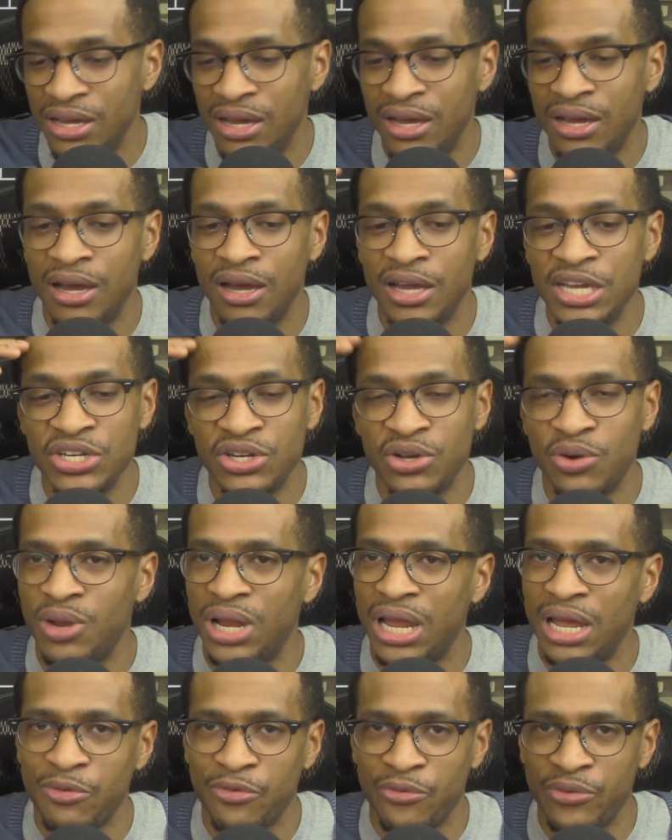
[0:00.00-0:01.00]
uh, you know,
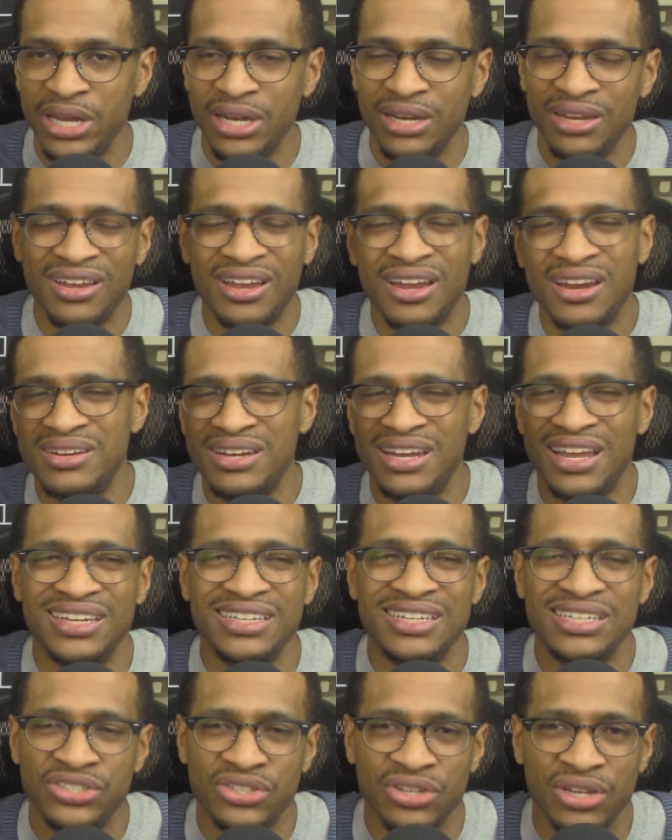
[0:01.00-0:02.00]
like read, not, not
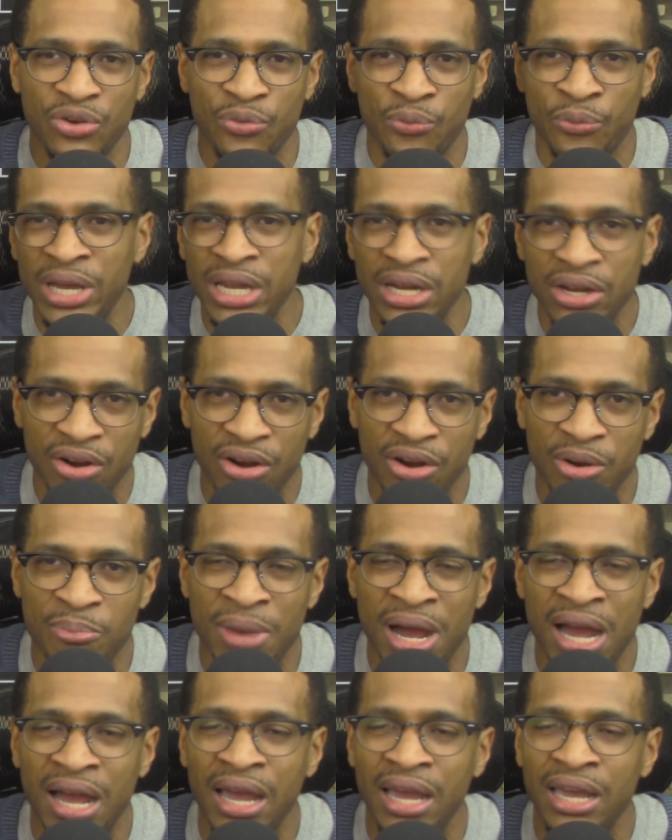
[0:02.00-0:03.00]
necessarily reading her
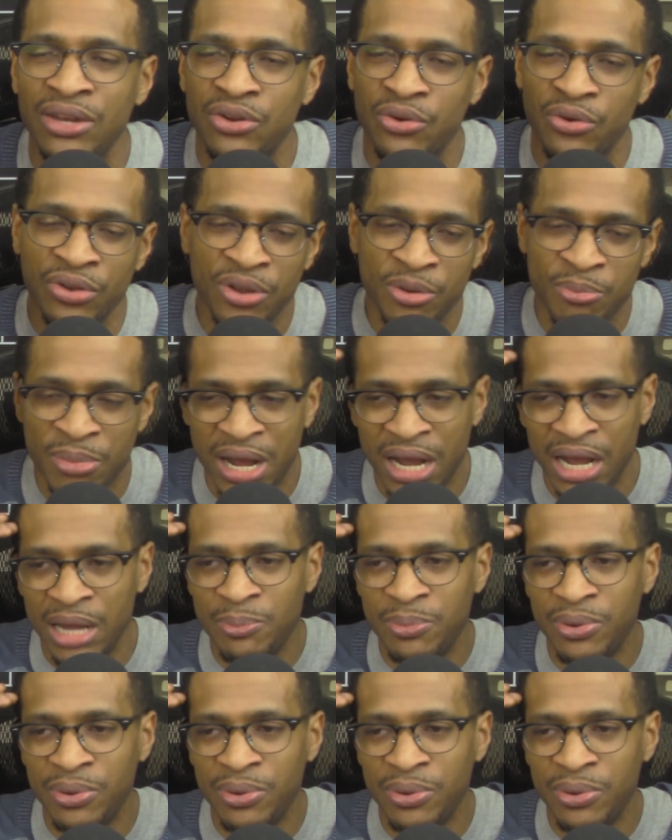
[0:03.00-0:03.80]
mind or their mind,